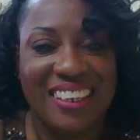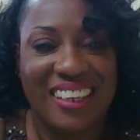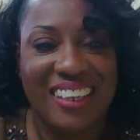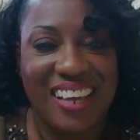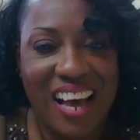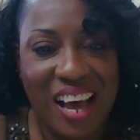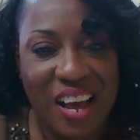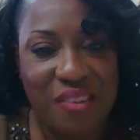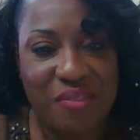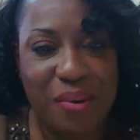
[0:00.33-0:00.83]

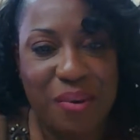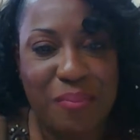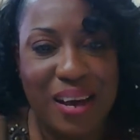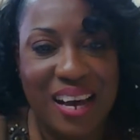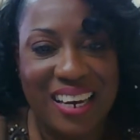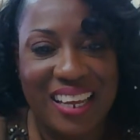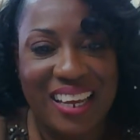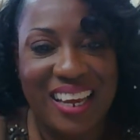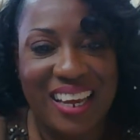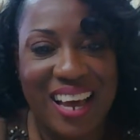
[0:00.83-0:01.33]
Hi,
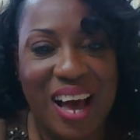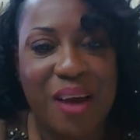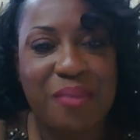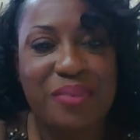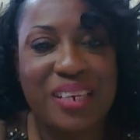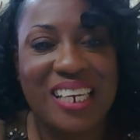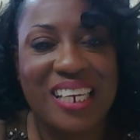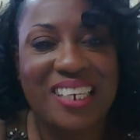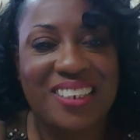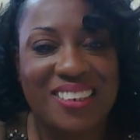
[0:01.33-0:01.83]
everybody.
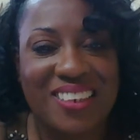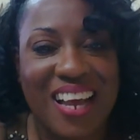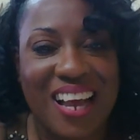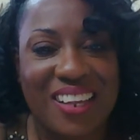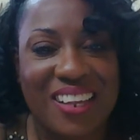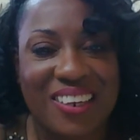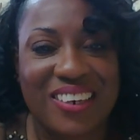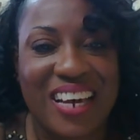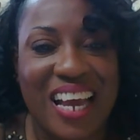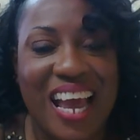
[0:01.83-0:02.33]
I'm Nina
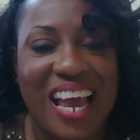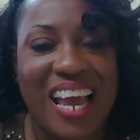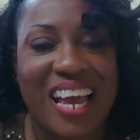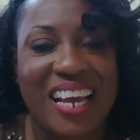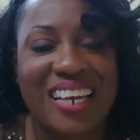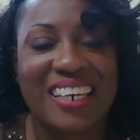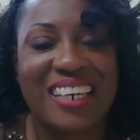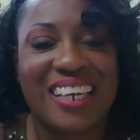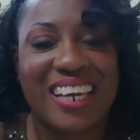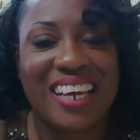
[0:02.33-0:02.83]
Taylor,
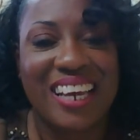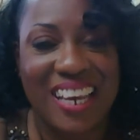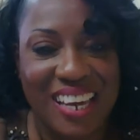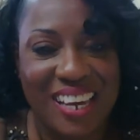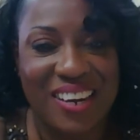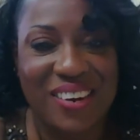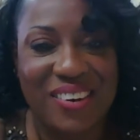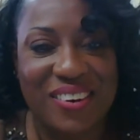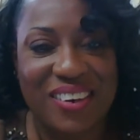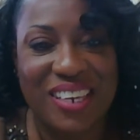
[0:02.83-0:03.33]
and
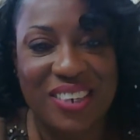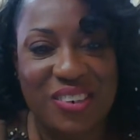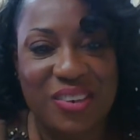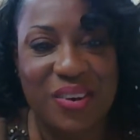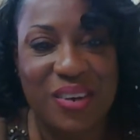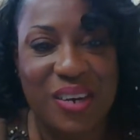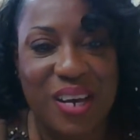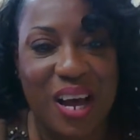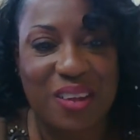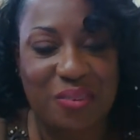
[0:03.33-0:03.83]
here is
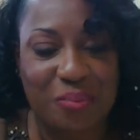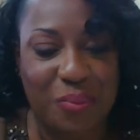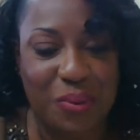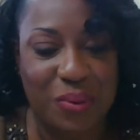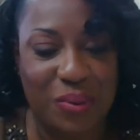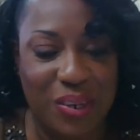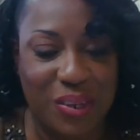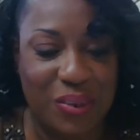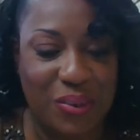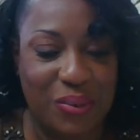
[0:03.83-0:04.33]
your
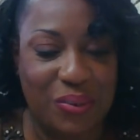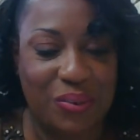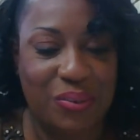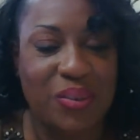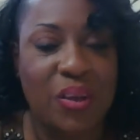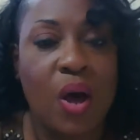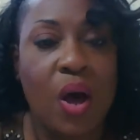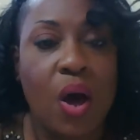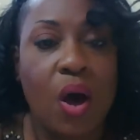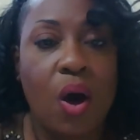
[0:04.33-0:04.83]
gospel news.